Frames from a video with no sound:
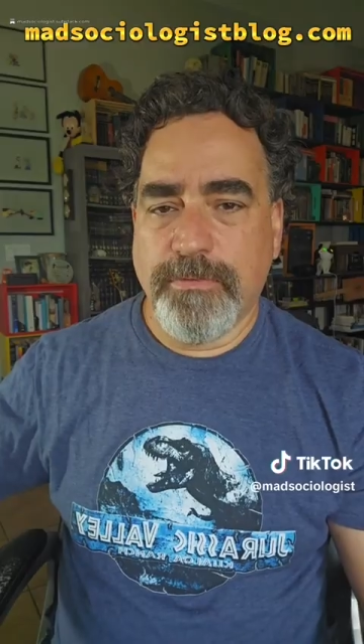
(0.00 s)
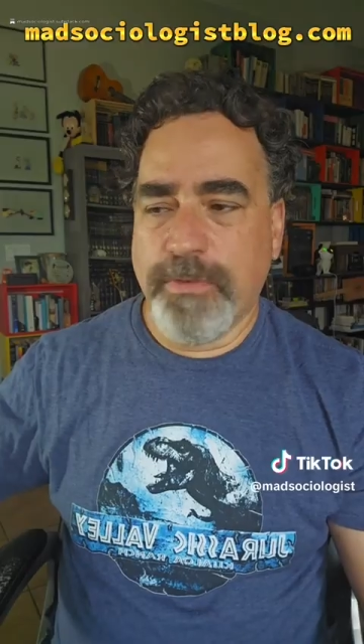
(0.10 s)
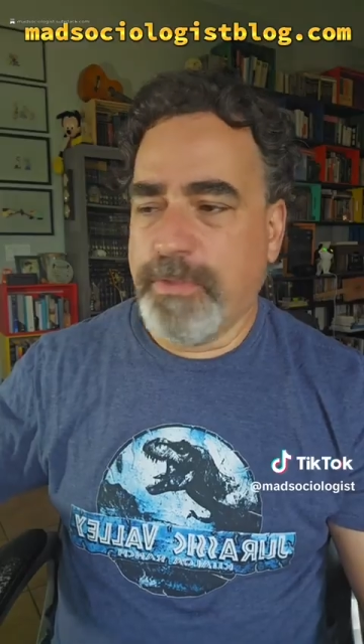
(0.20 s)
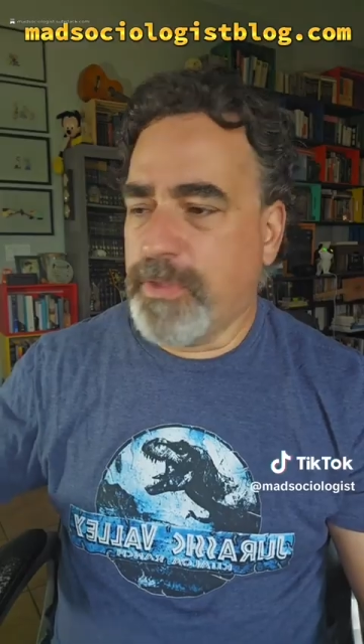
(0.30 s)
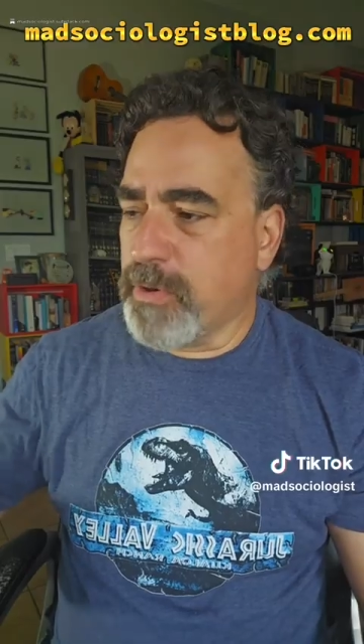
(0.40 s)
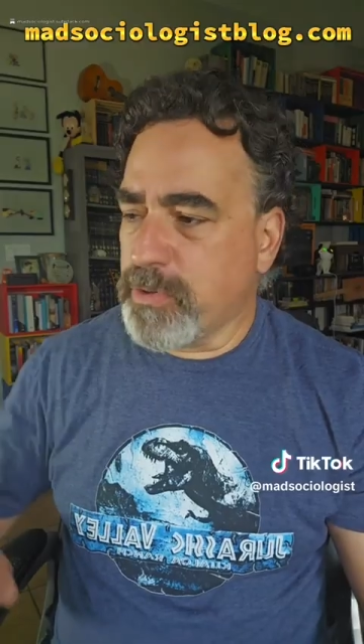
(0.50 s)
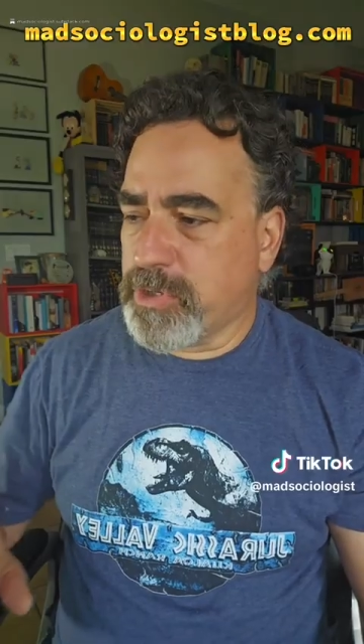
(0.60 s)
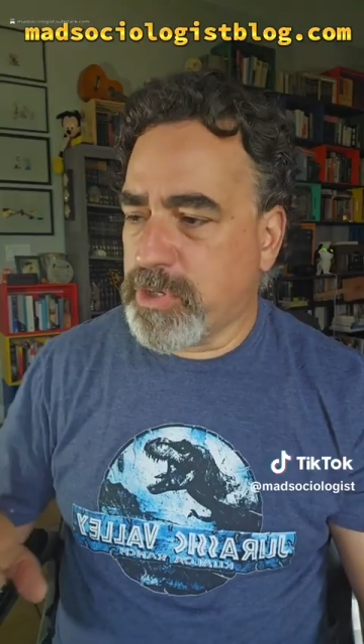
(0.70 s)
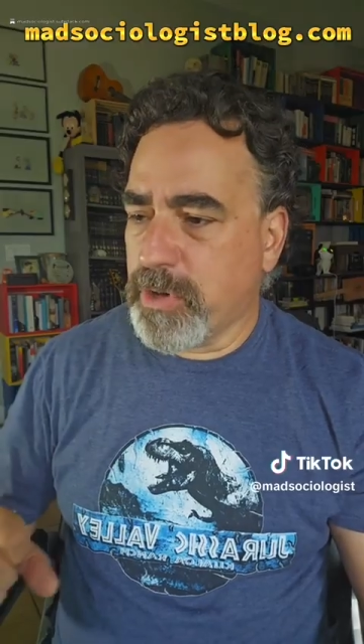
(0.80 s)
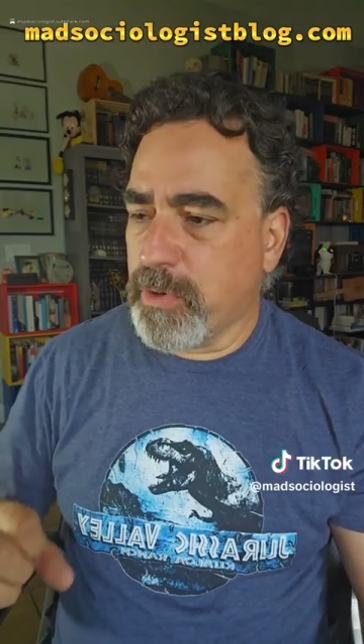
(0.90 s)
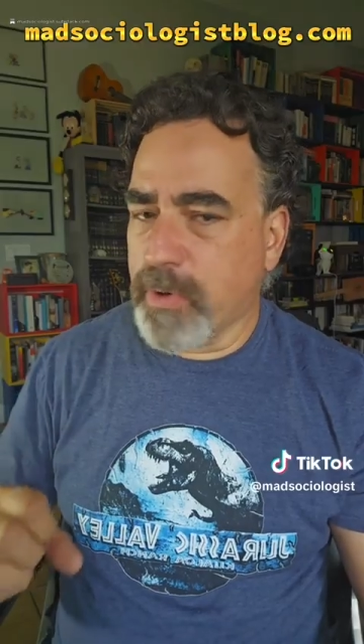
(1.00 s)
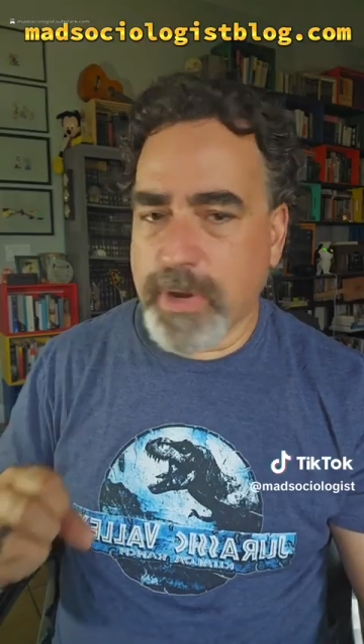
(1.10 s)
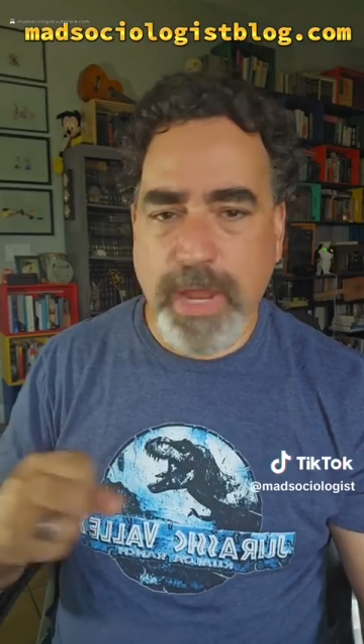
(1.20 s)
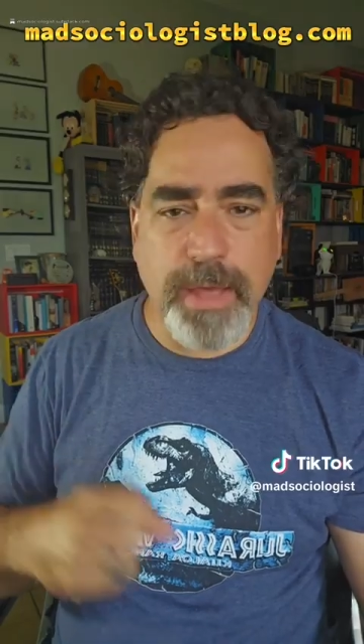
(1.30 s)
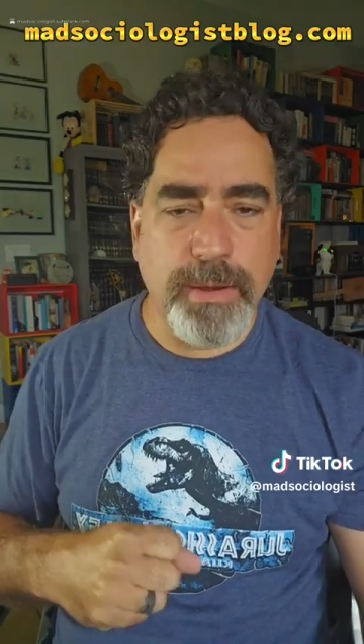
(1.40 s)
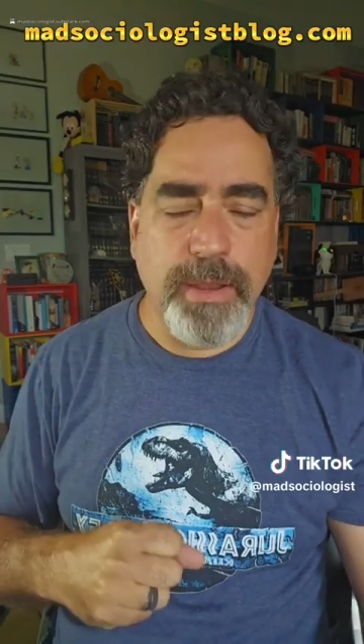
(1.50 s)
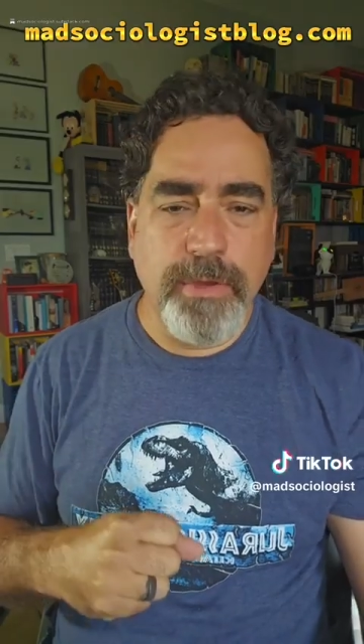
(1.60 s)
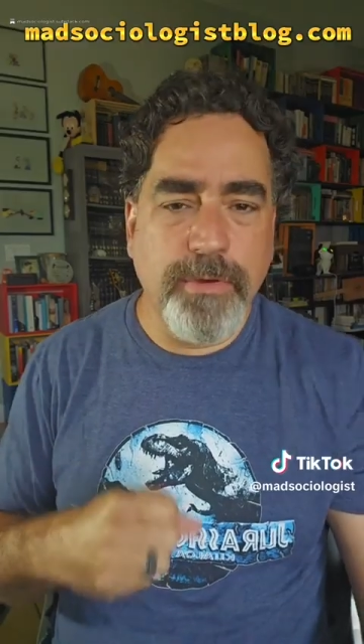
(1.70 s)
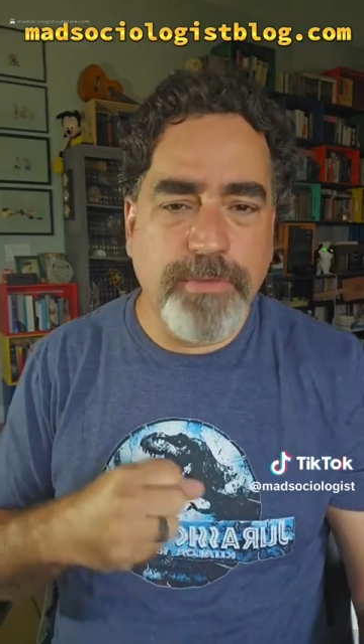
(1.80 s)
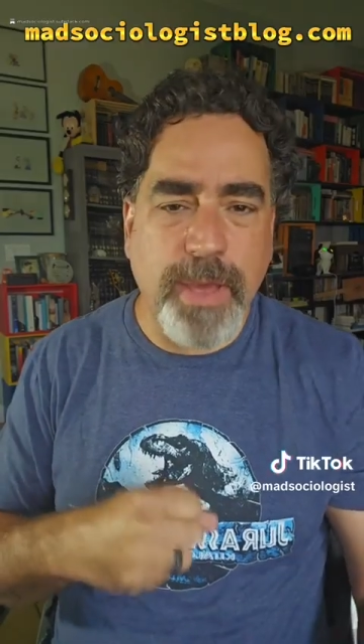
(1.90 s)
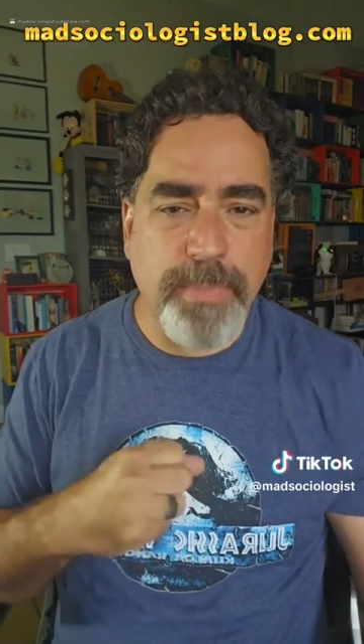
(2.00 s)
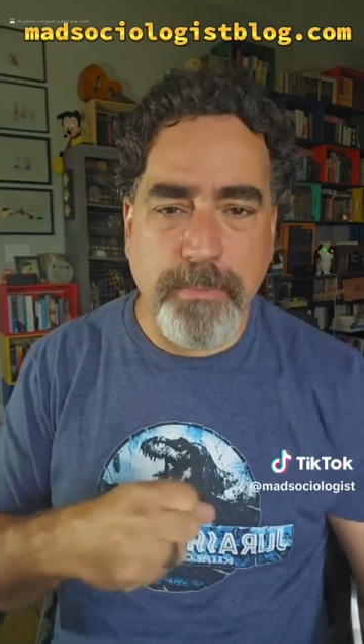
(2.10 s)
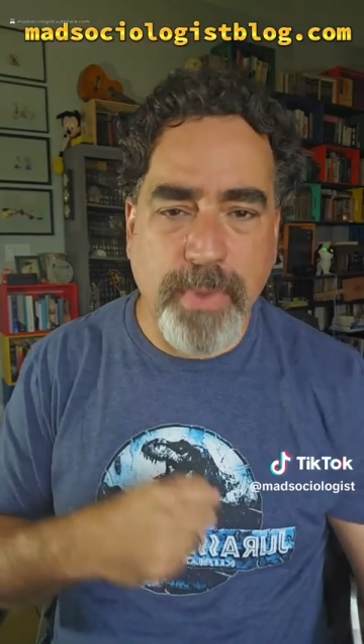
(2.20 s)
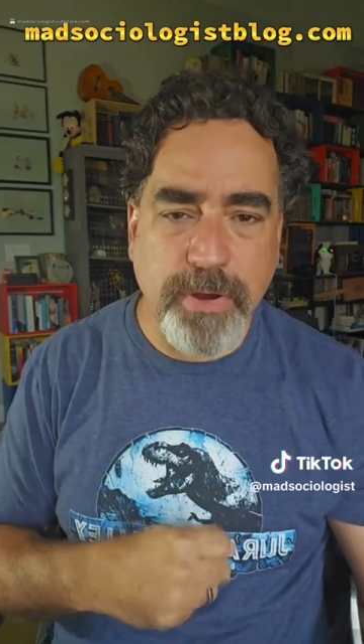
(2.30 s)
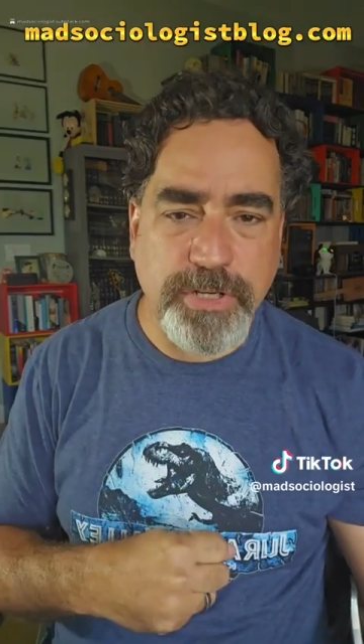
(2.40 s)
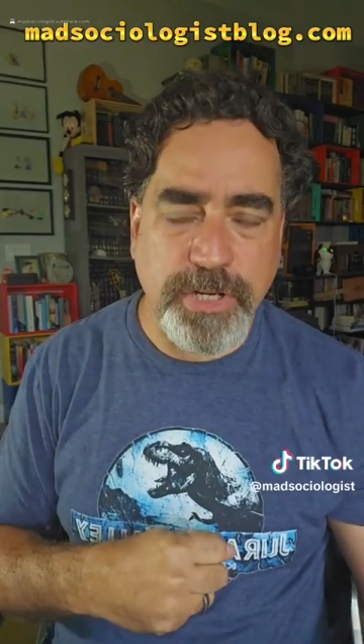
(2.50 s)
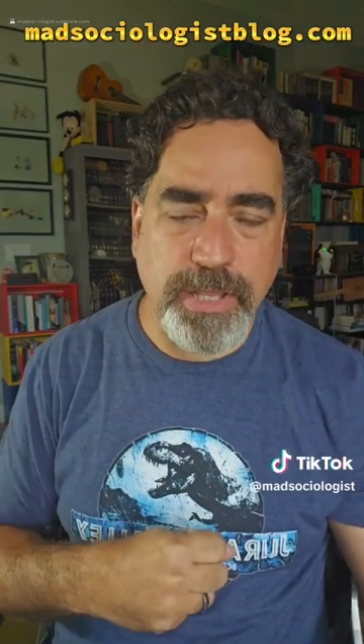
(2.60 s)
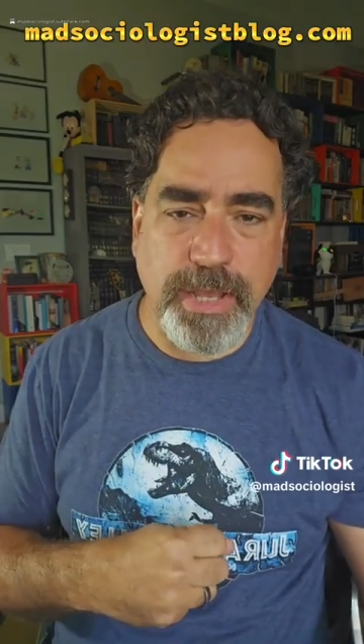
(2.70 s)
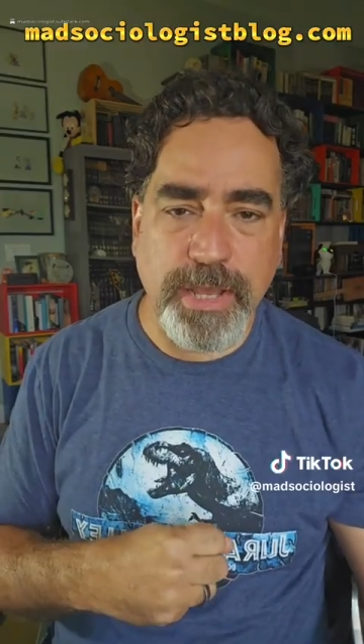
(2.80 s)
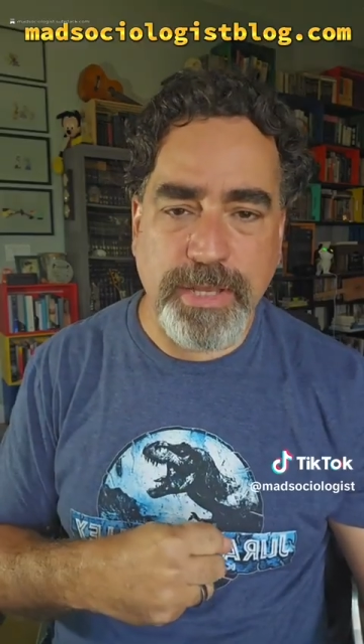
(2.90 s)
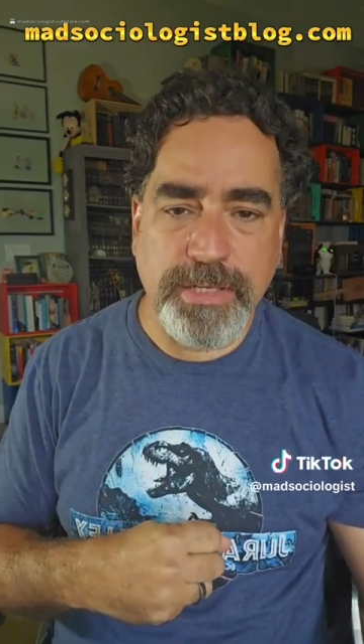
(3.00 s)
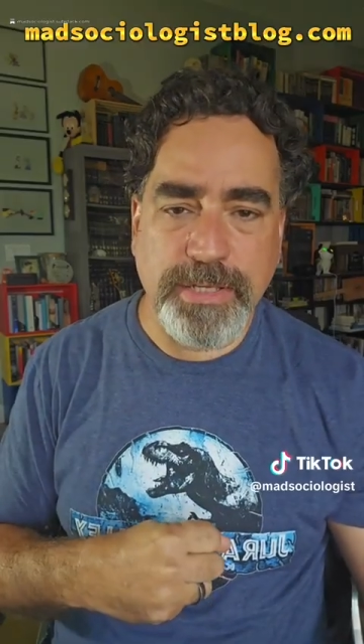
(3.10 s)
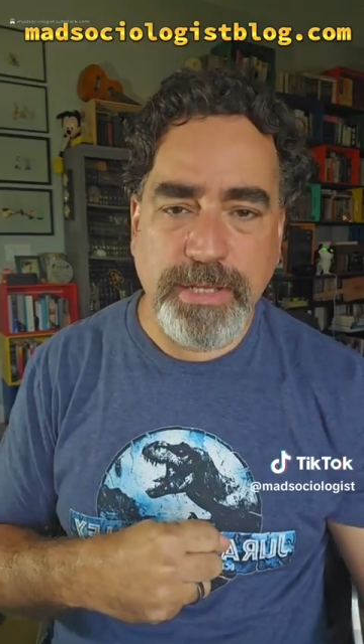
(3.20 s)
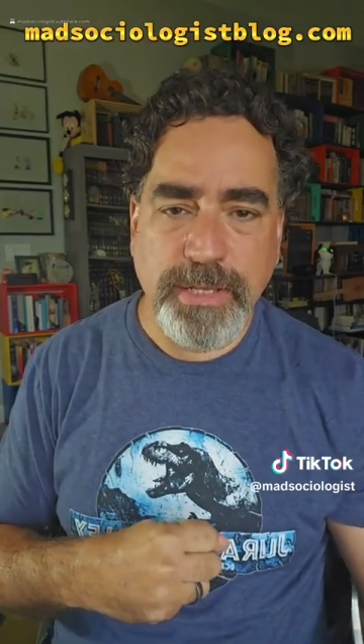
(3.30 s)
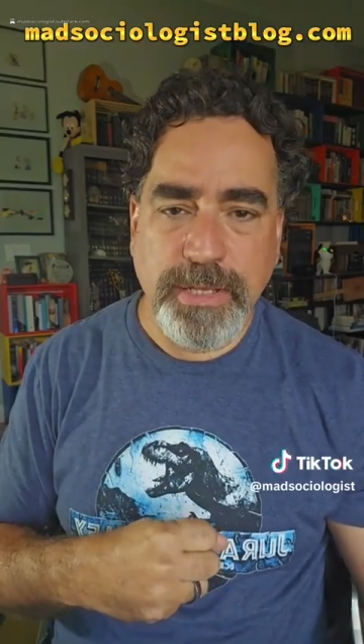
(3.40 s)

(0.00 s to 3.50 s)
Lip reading: For those who have not been marginalized,